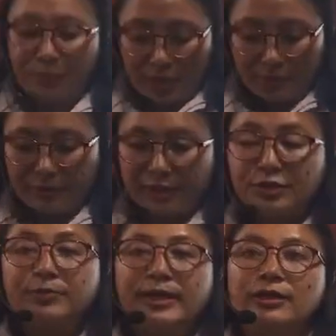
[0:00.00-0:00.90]
Breast
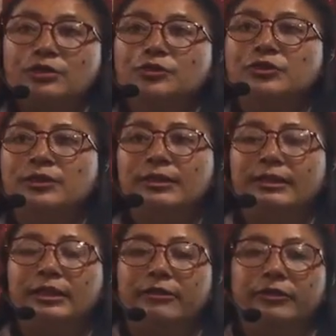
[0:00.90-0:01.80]
milk is usually
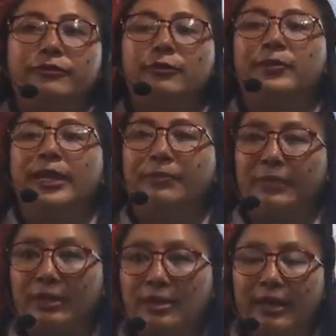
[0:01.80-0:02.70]
given for
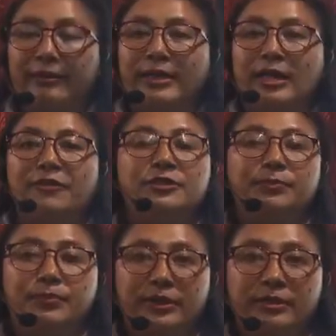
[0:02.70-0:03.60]
babies, like right after the
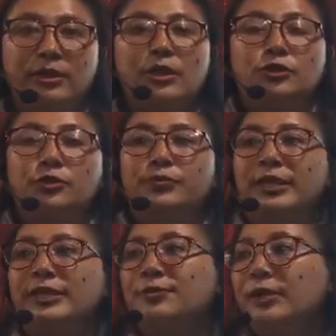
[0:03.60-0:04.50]
birth. So
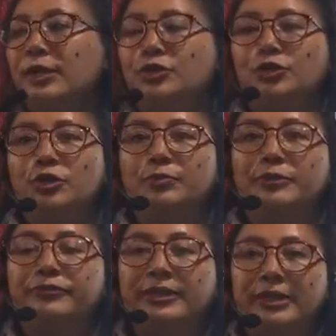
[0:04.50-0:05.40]
breast milk should be
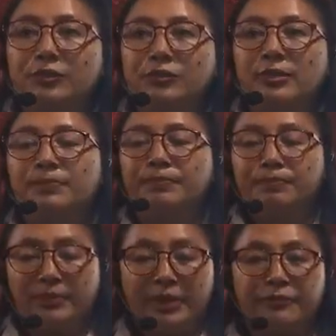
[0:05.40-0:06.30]
fed to the
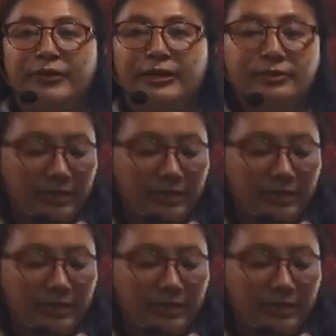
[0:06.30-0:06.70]
infant